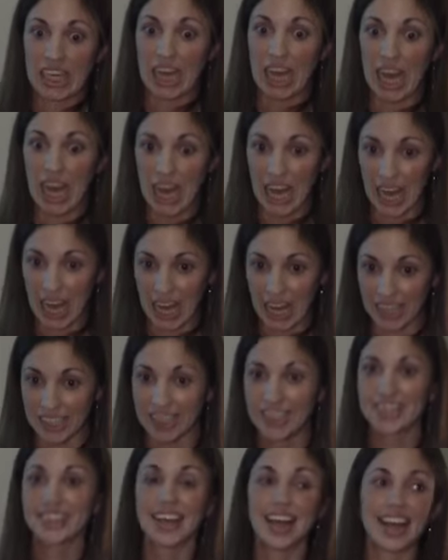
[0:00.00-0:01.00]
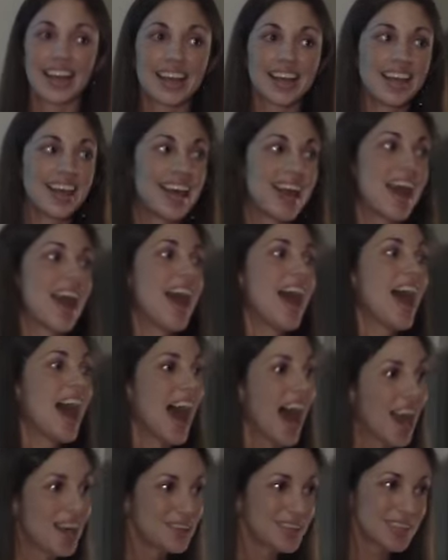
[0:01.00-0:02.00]
Like,
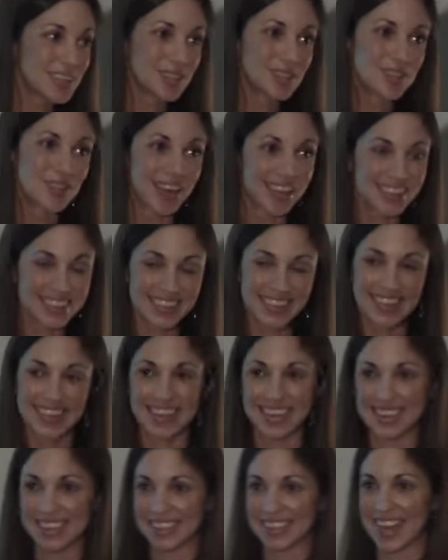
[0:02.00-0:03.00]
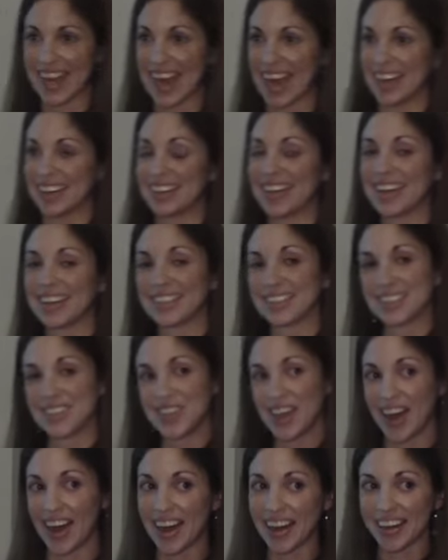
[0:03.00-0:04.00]
how distressing is that? That is
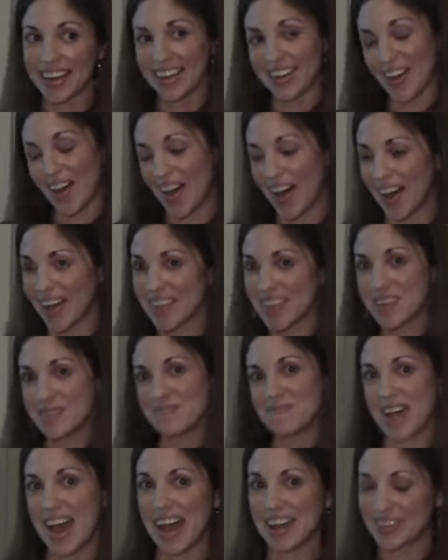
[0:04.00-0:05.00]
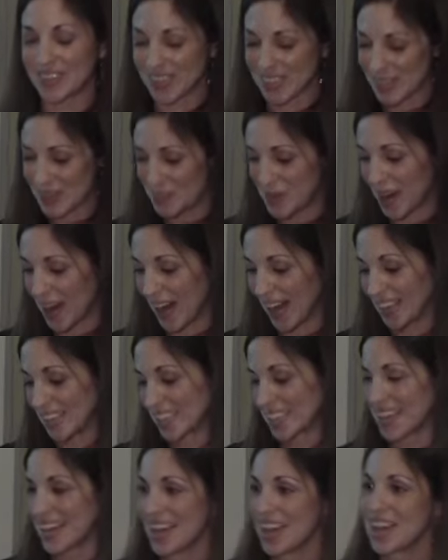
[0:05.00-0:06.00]
not an on-the-mat
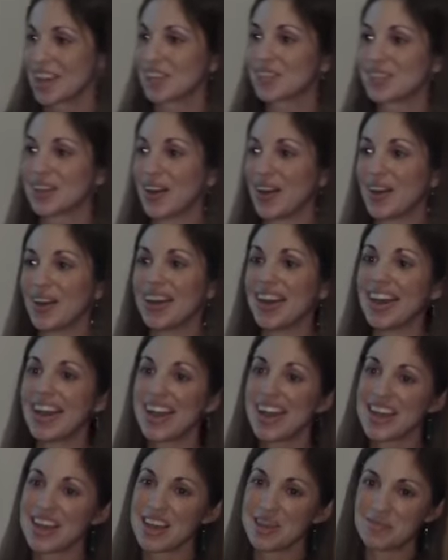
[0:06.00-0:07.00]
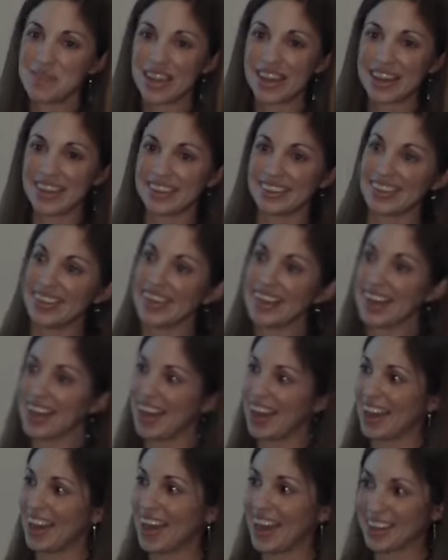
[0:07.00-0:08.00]
response. So immediately
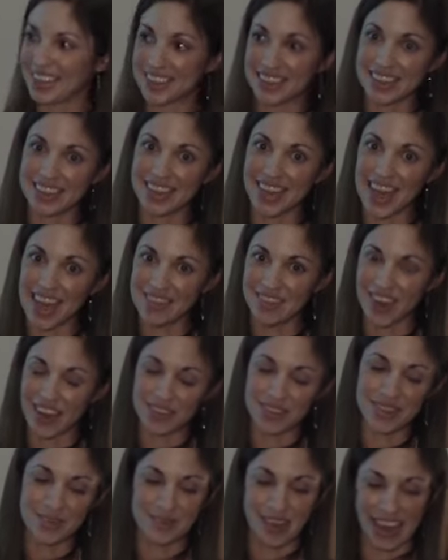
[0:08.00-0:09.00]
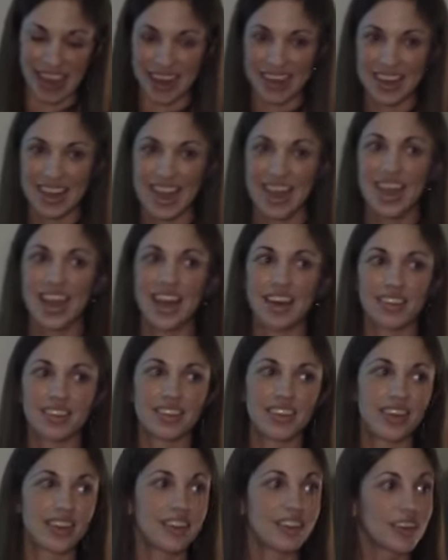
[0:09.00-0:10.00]
I had to dive off the mat and
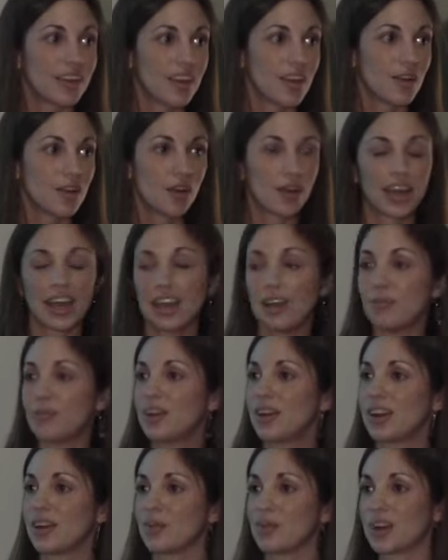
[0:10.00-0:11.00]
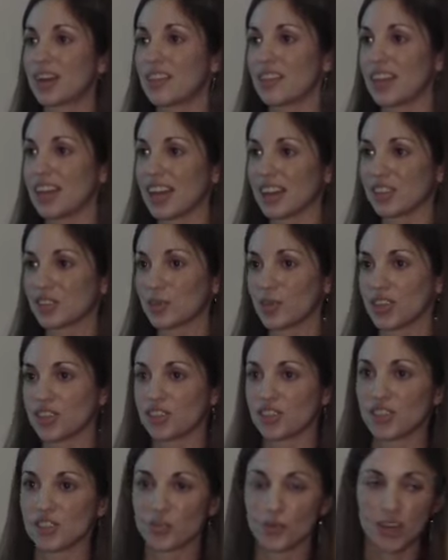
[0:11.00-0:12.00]
think, okay, what are the next
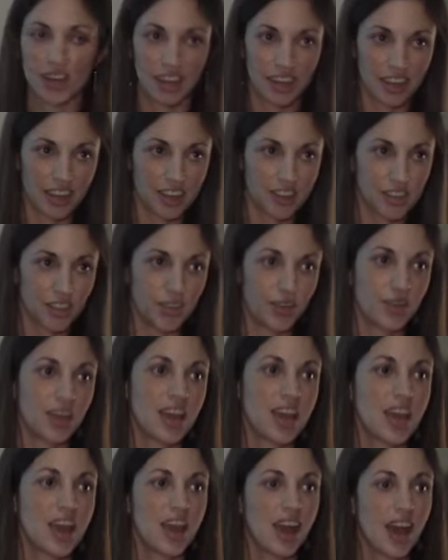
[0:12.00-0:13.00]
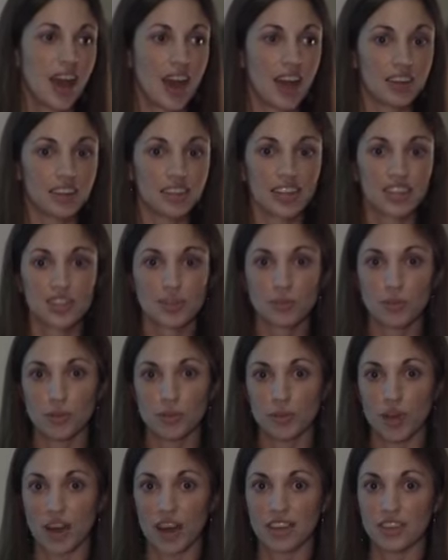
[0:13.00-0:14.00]
questions? What can I do? Let's
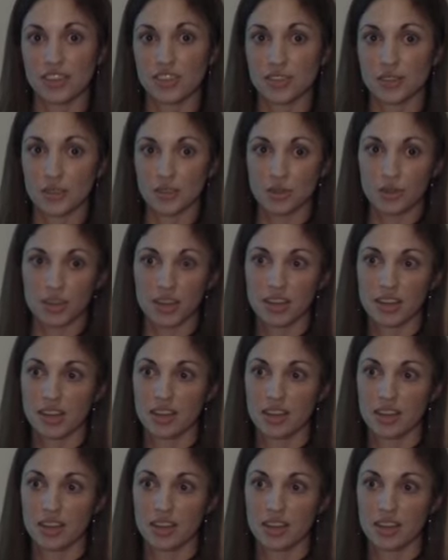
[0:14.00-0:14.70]
move on to,